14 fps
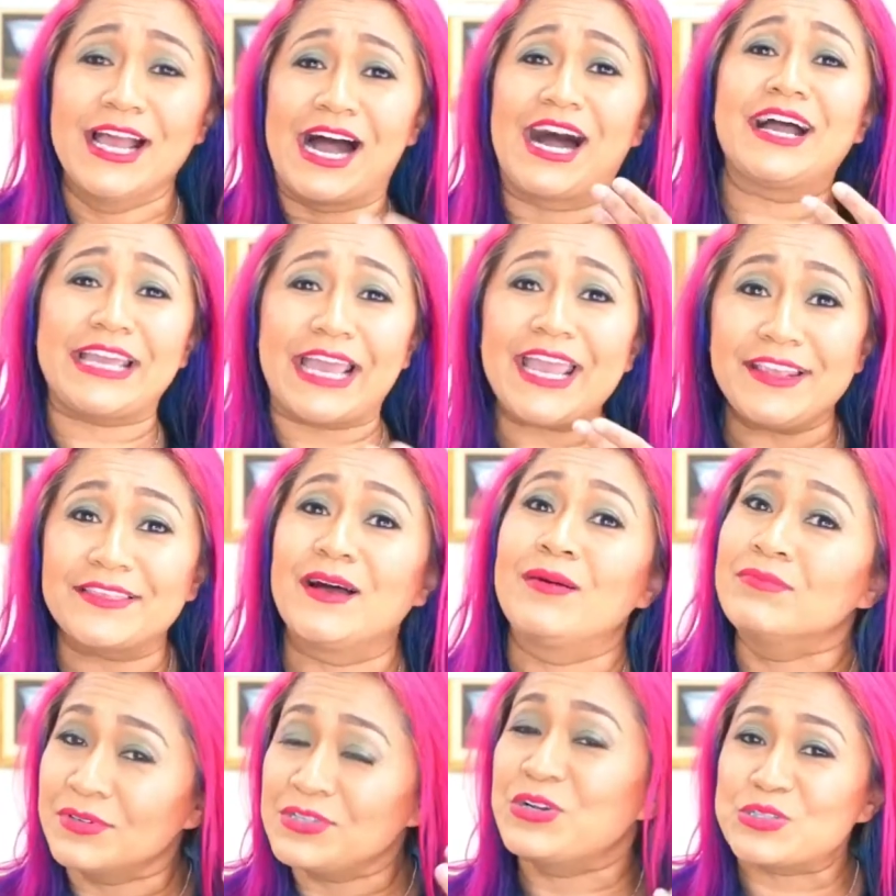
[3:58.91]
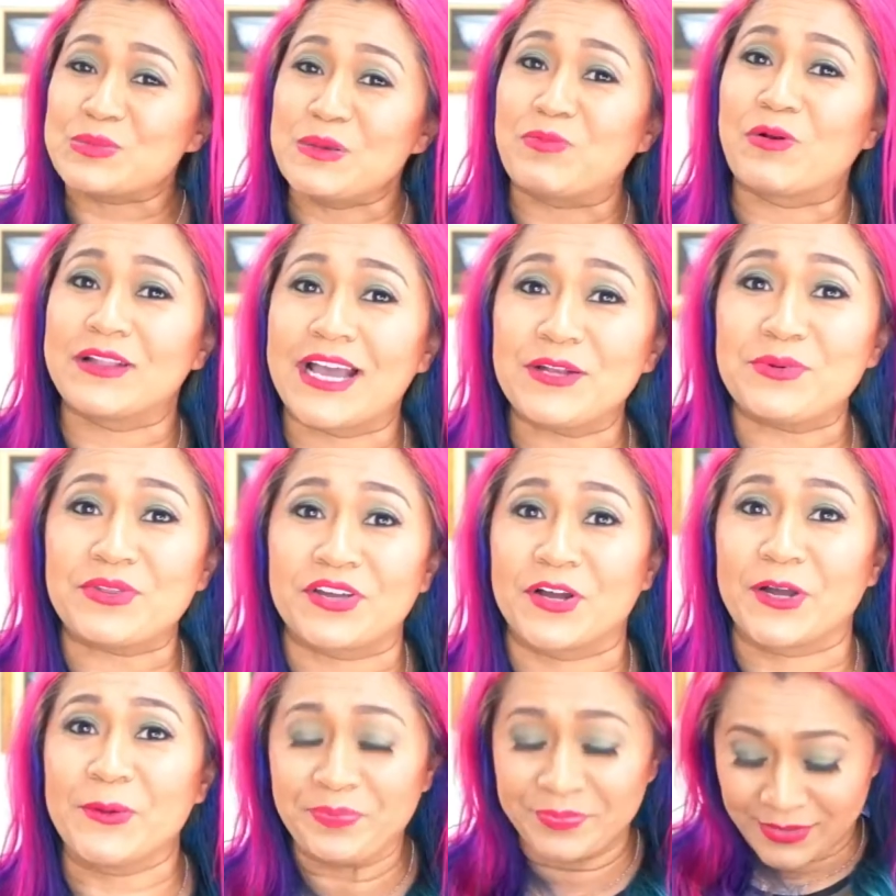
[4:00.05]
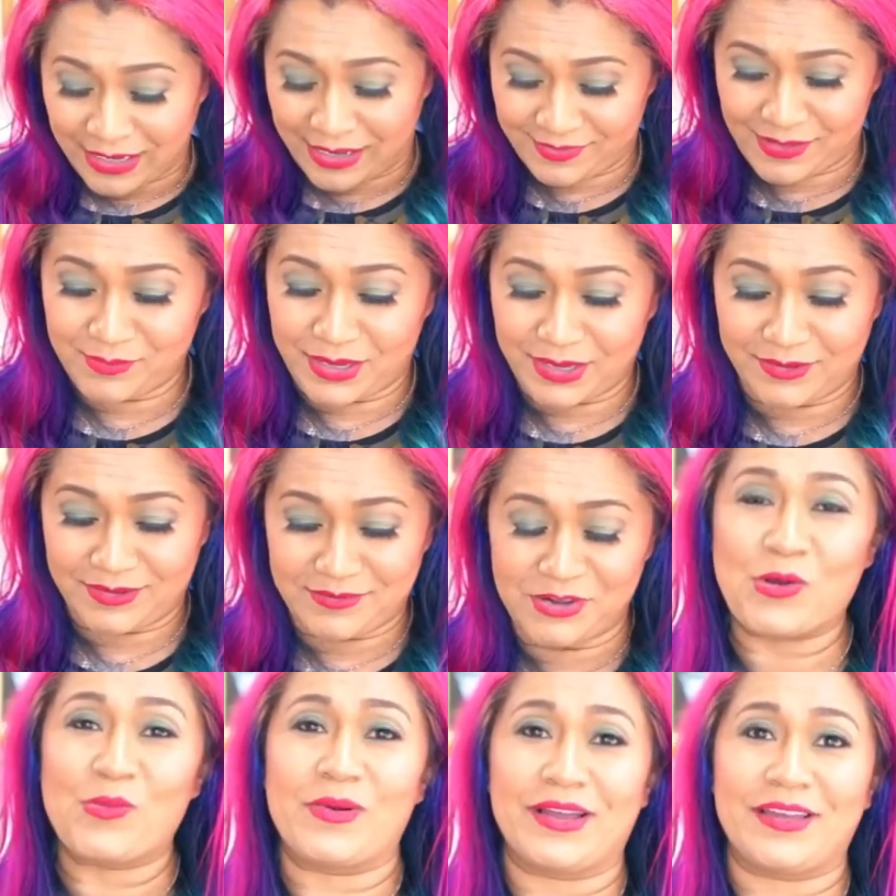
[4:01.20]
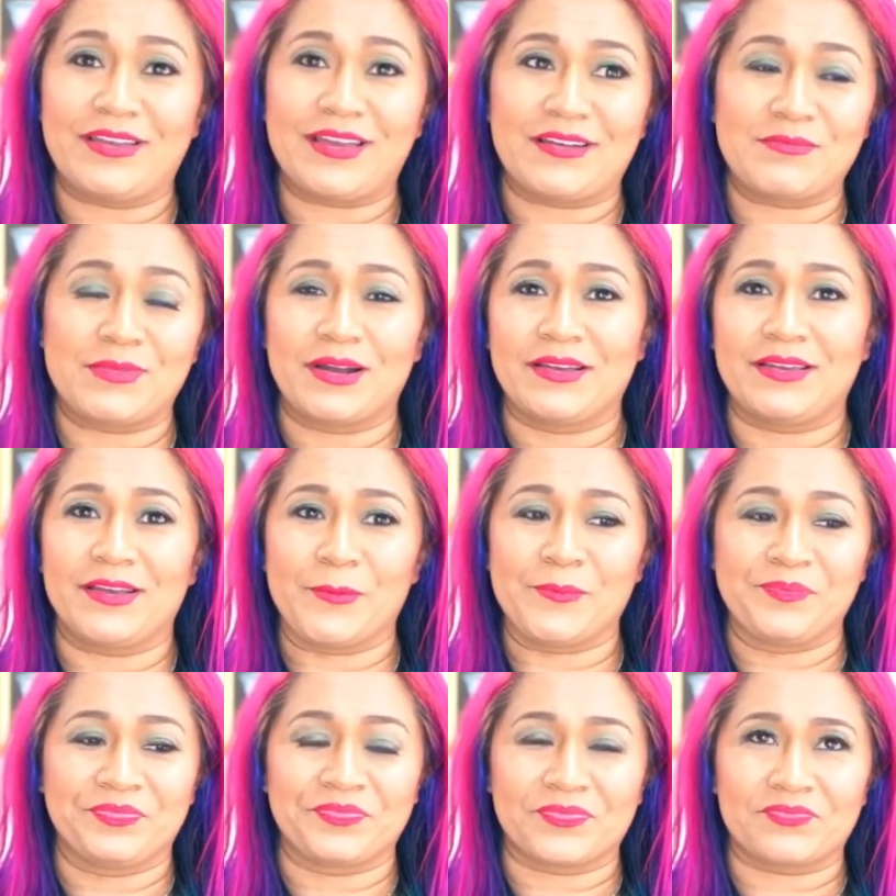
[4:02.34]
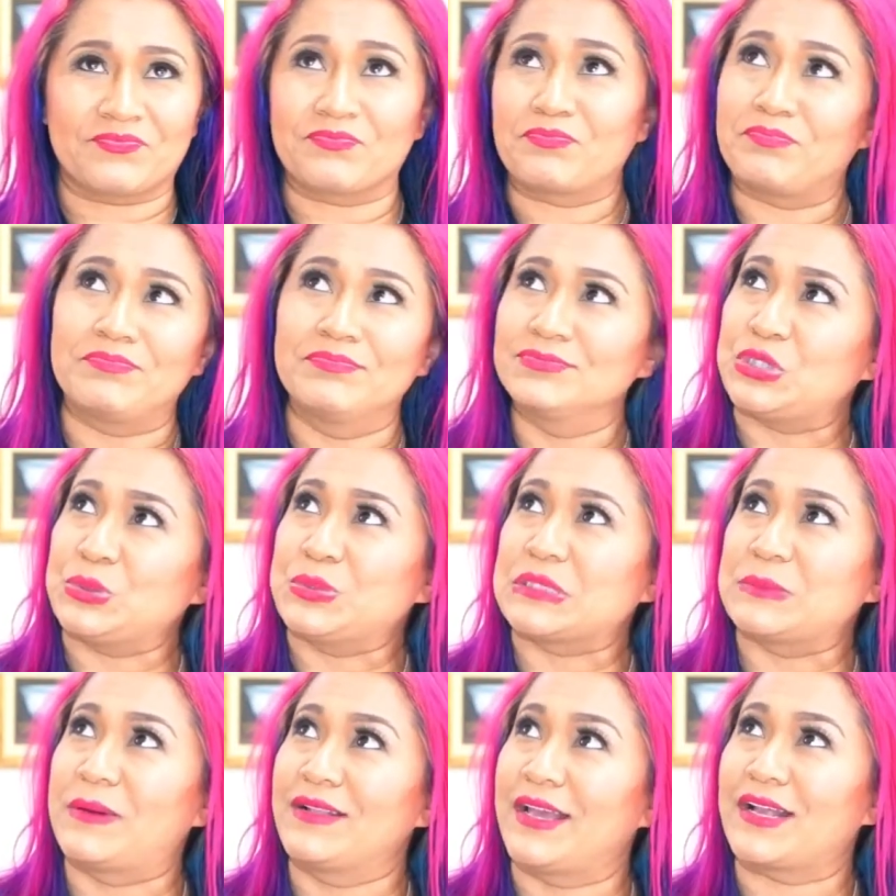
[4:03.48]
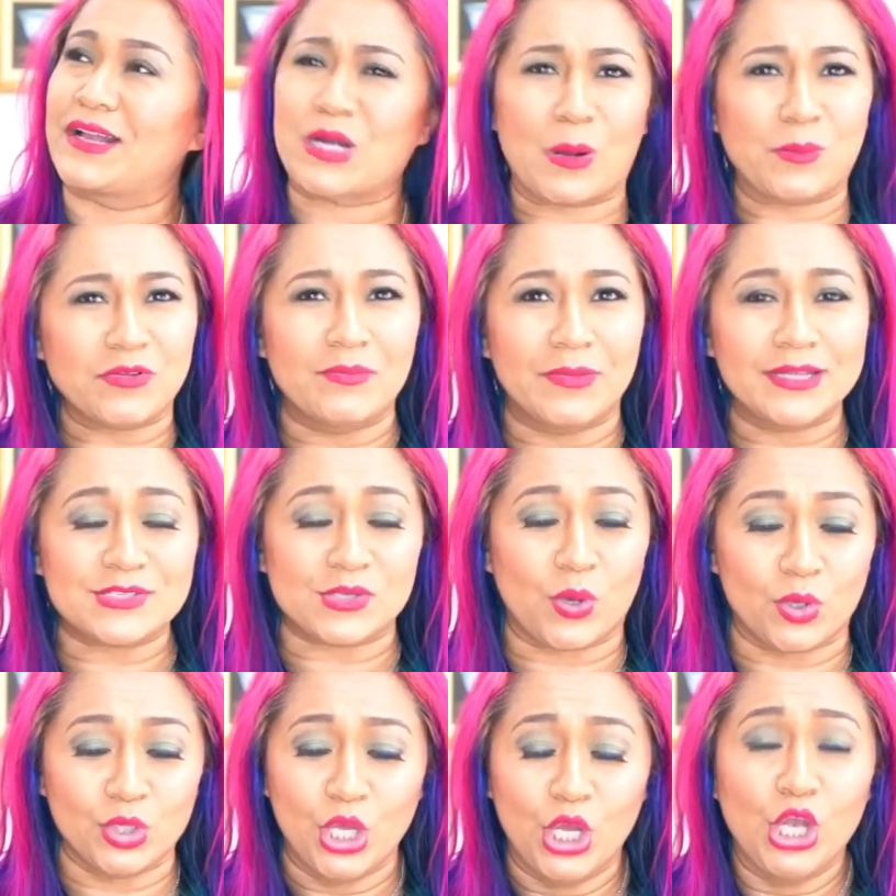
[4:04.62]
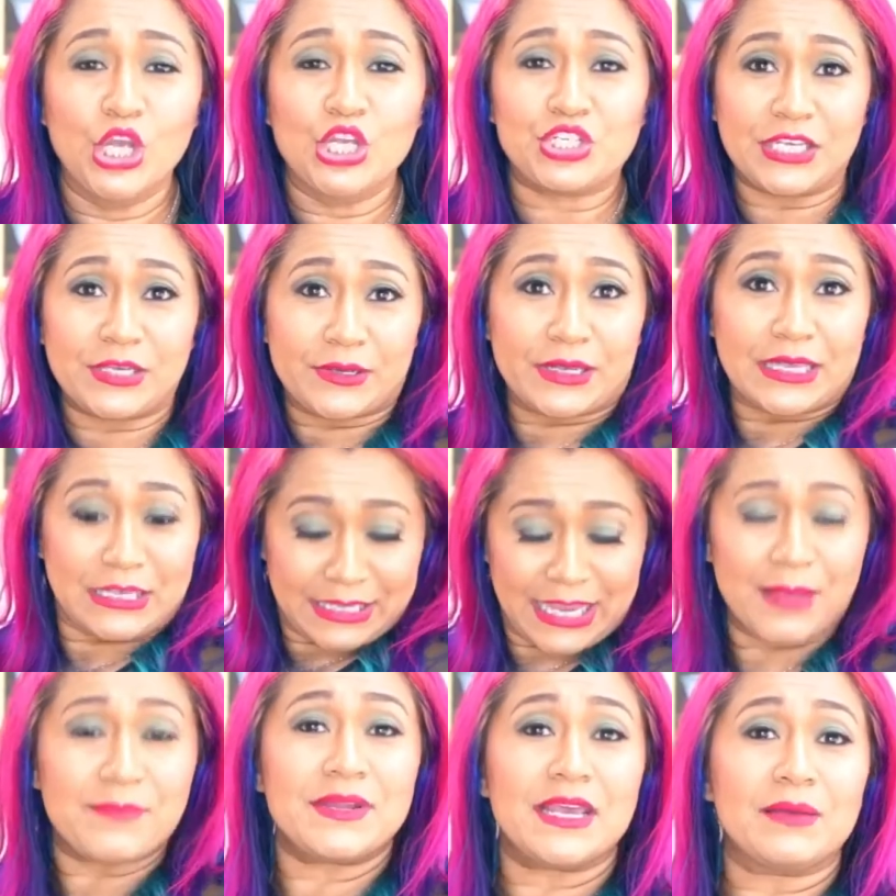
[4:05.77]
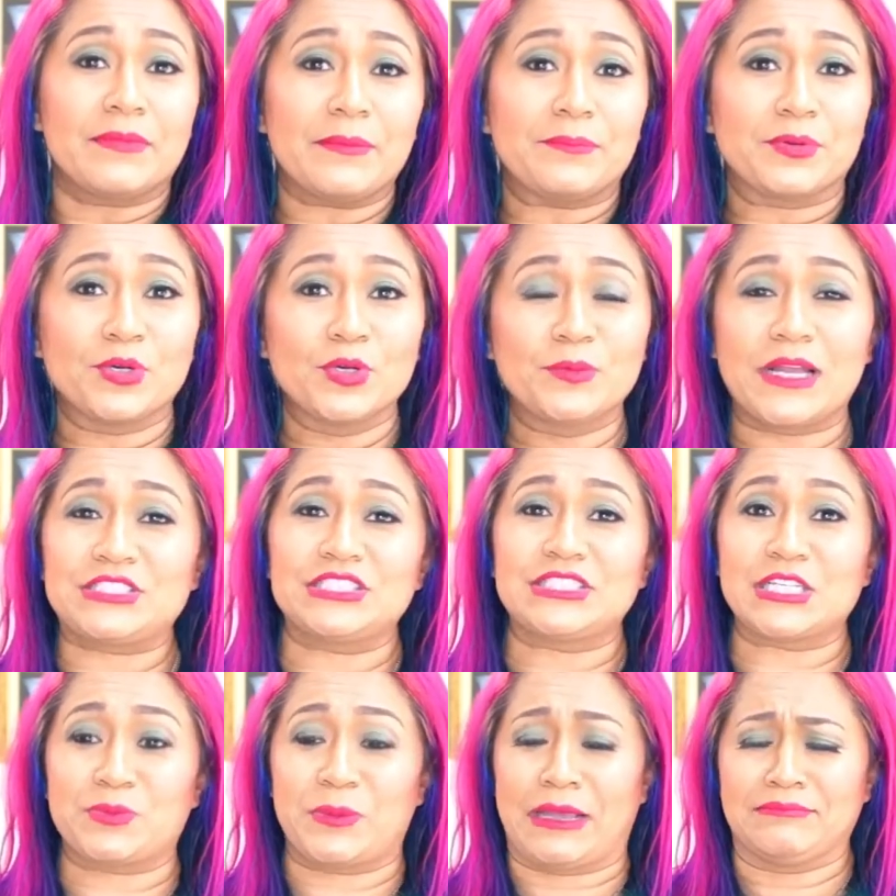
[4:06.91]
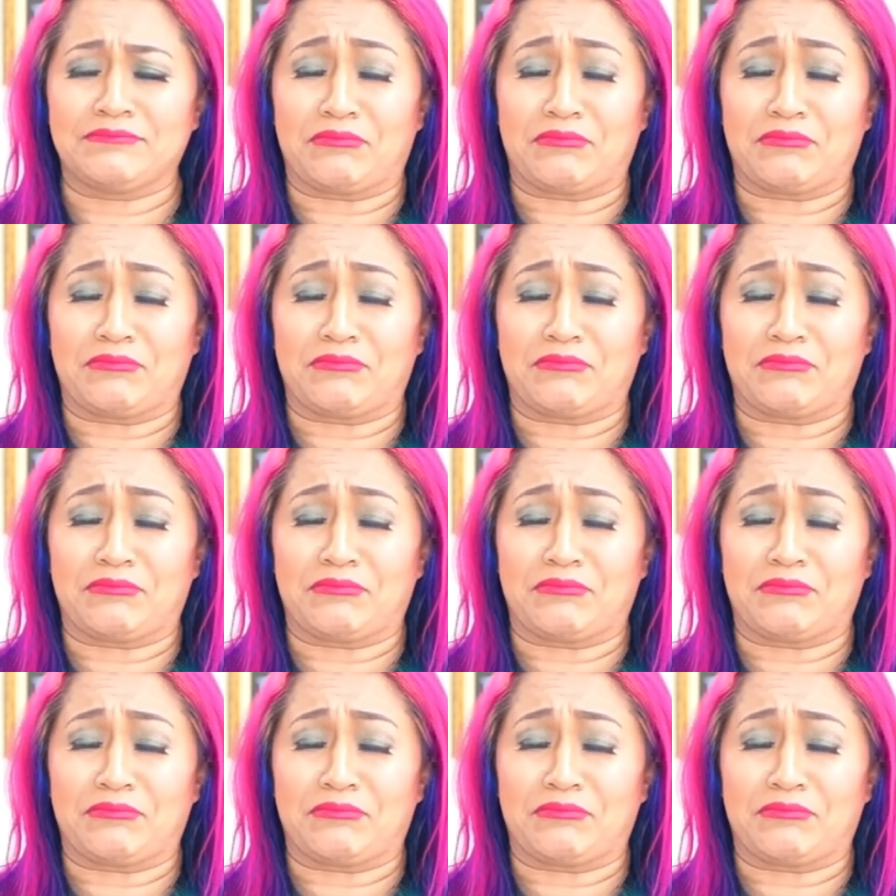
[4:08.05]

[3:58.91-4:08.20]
I ate them, you know, be polite with her. And then my, you know, she was about like a couple of months old. She came near my boob and she just went,